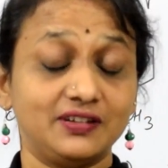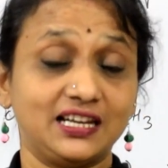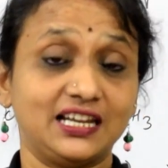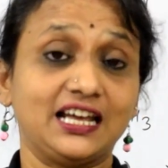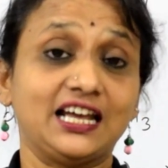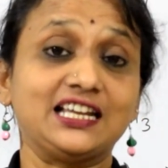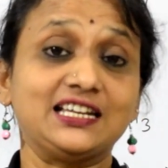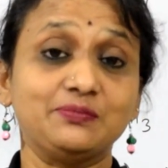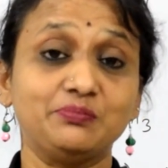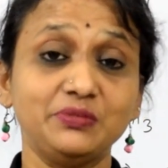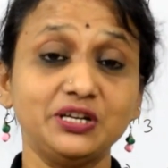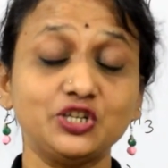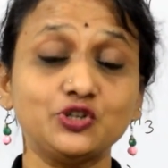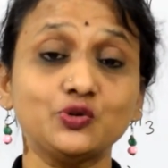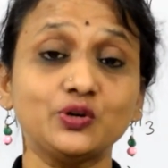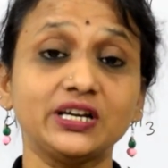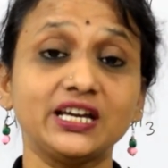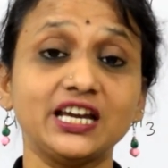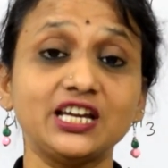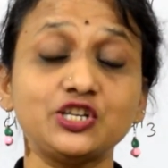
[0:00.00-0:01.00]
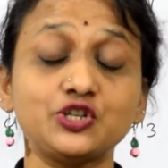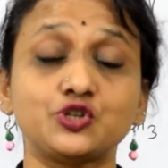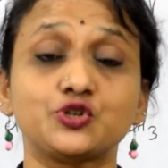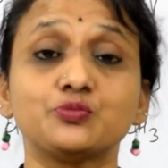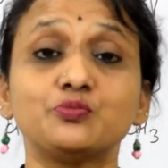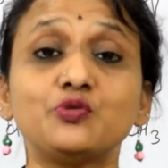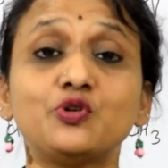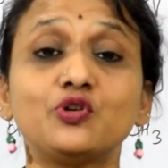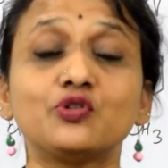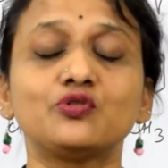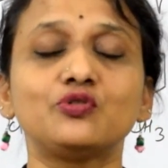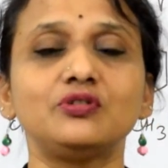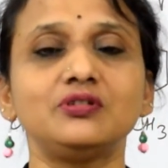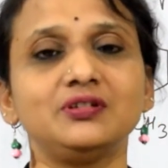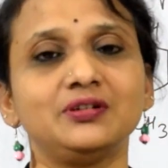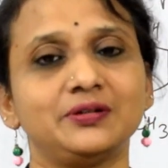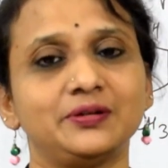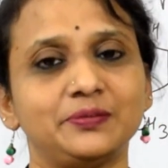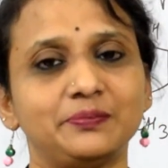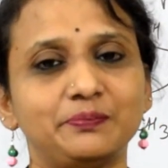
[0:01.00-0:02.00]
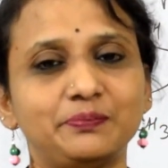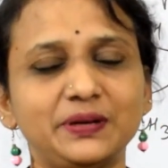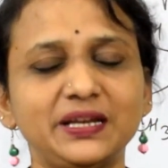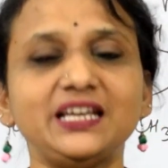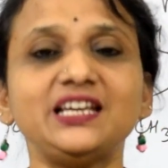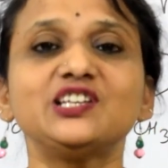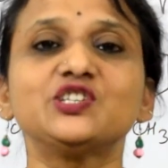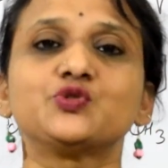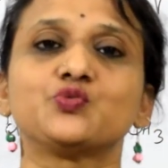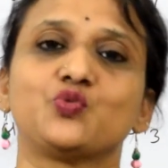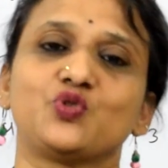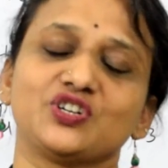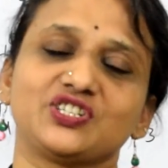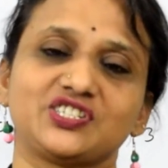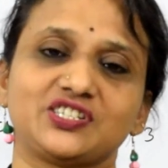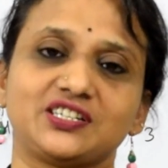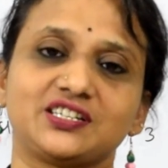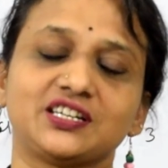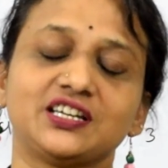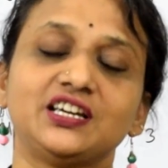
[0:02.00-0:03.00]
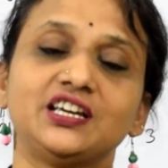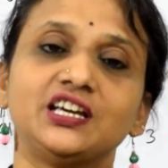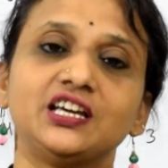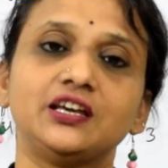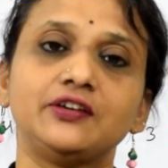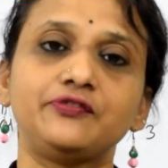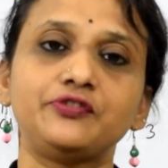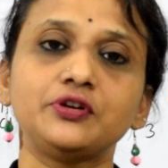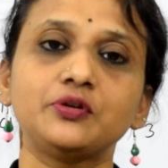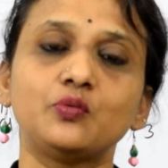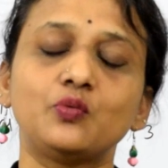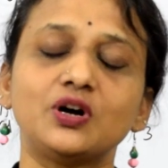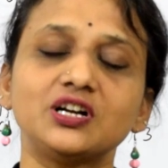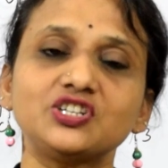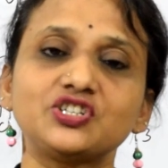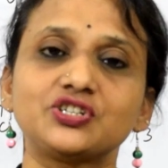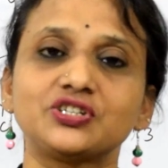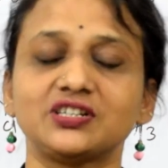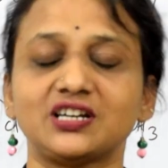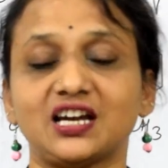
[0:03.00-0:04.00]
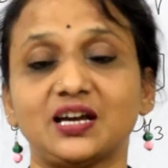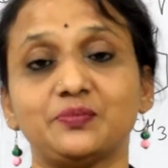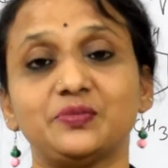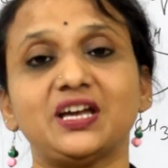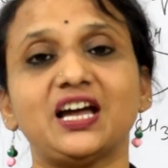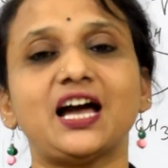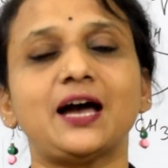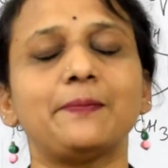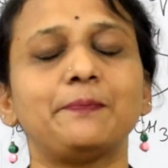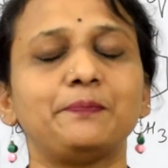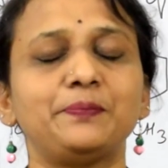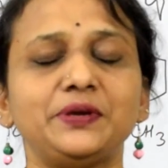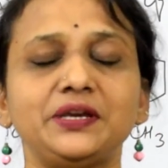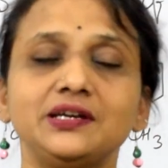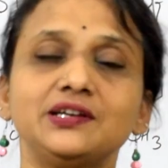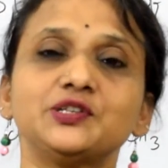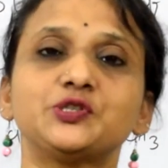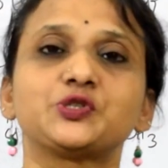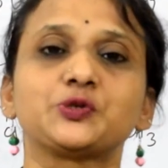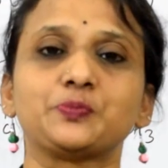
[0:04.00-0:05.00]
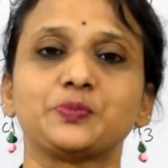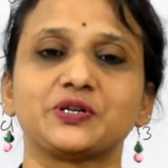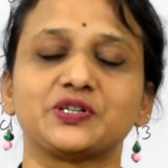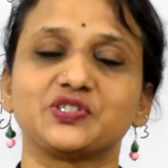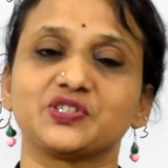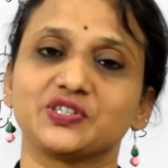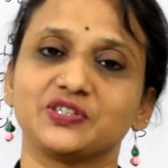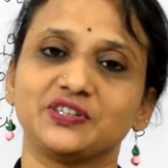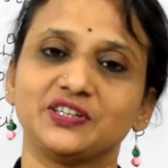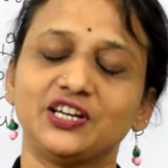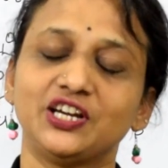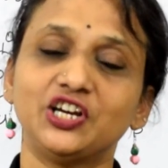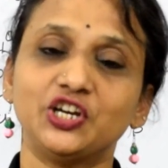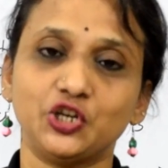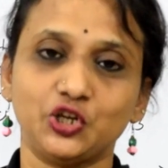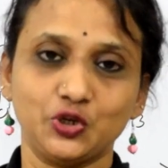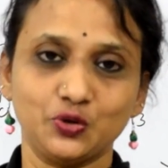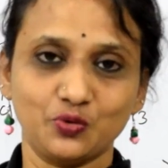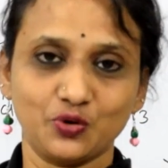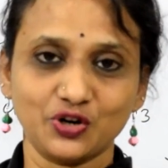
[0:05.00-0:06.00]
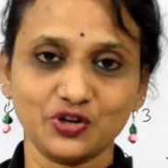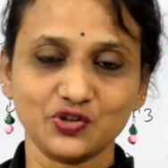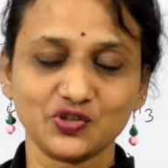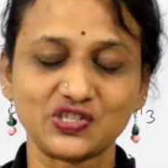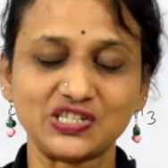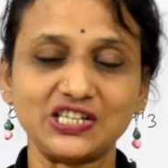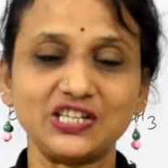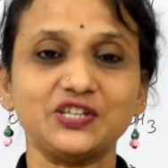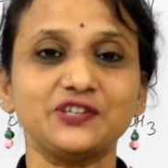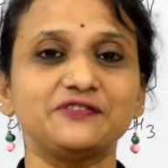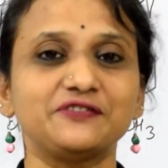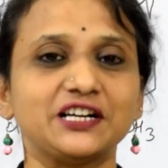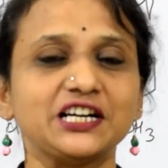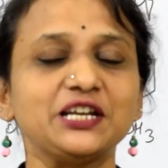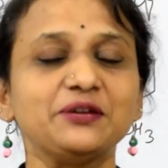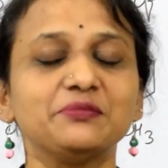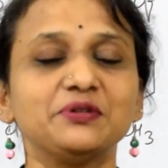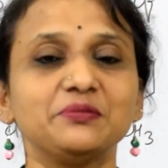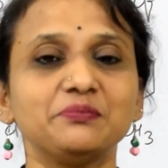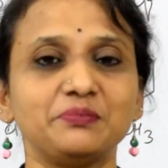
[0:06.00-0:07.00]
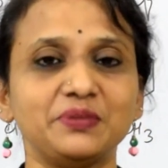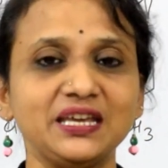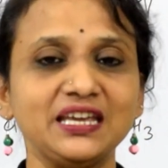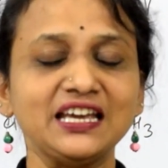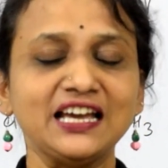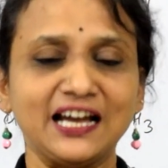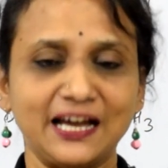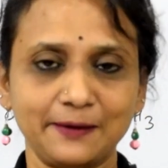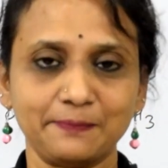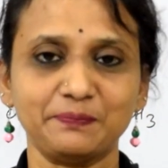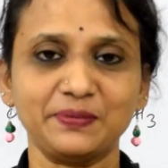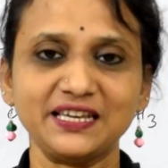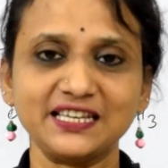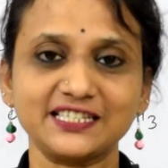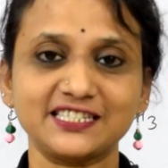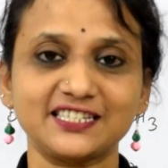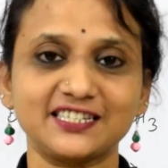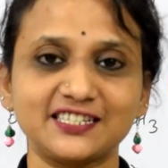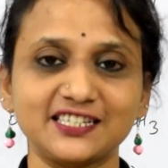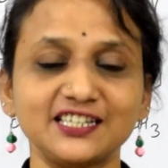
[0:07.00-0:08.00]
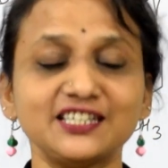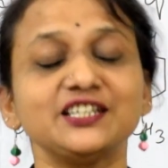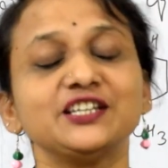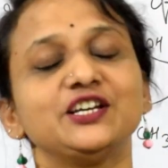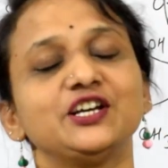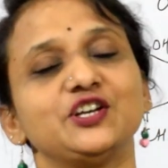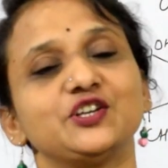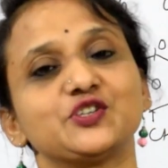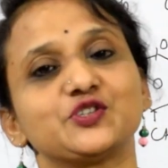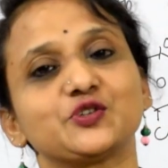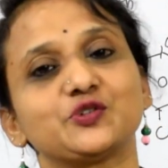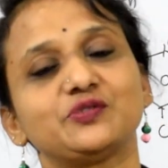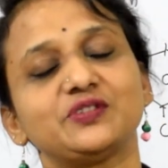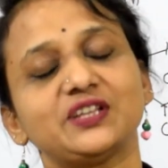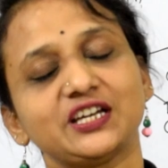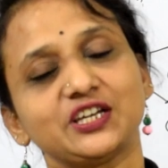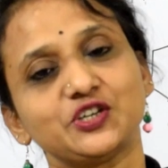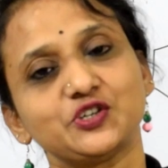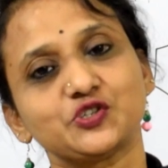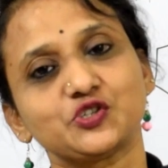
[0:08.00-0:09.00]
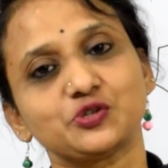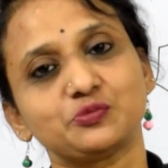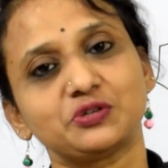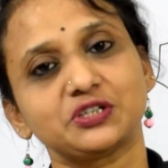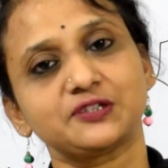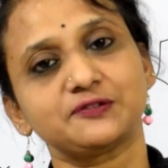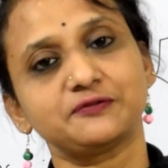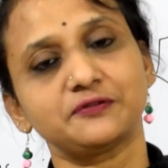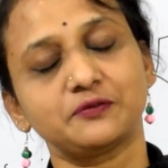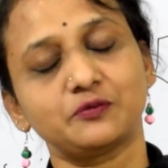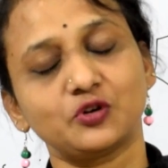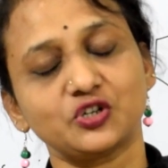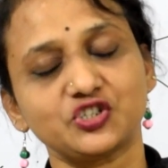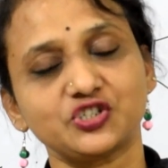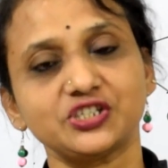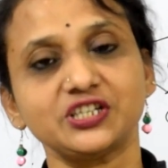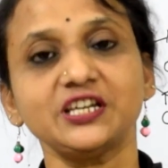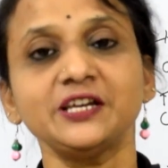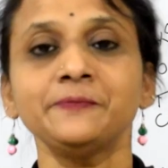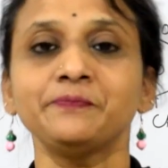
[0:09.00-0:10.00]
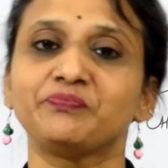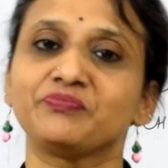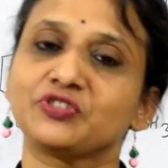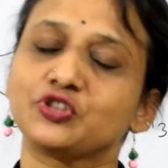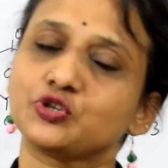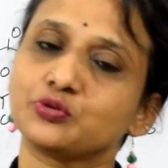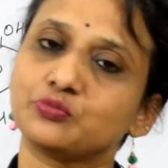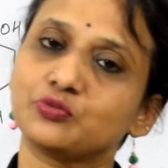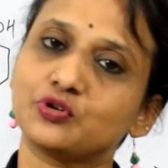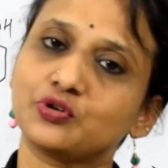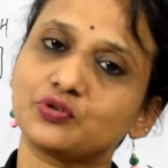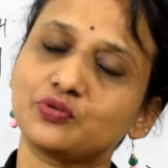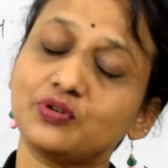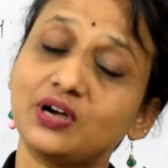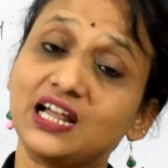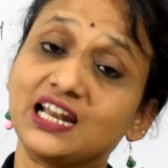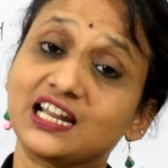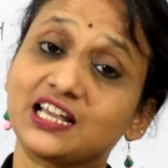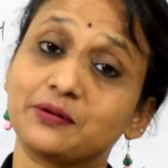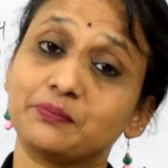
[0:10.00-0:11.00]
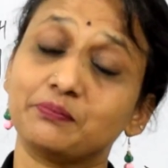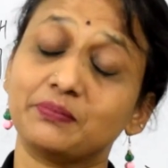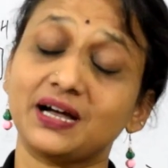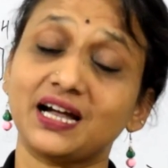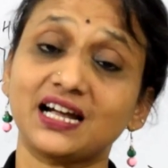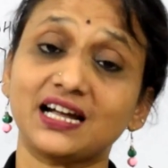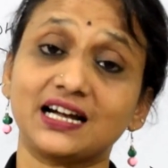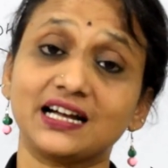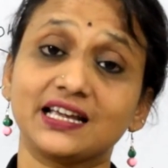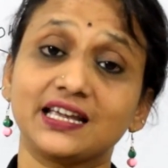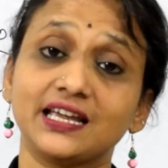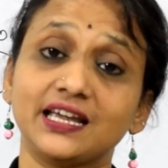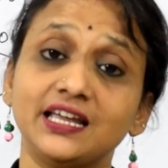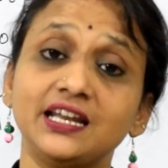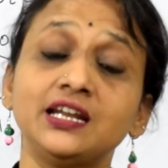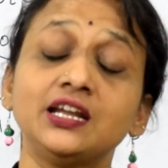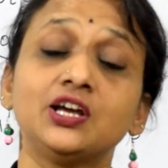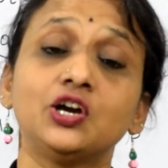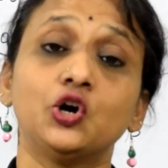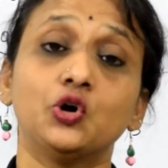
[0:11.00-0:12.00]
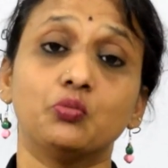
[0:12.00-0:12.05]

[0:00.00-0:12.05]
I'll meet you again tomorrow. Please watch it. If you watch, I'm the happiest person. You want to see your Vanimaam being happy, isn't it? So thank you so much for watching. Tomorrow I'll come back again.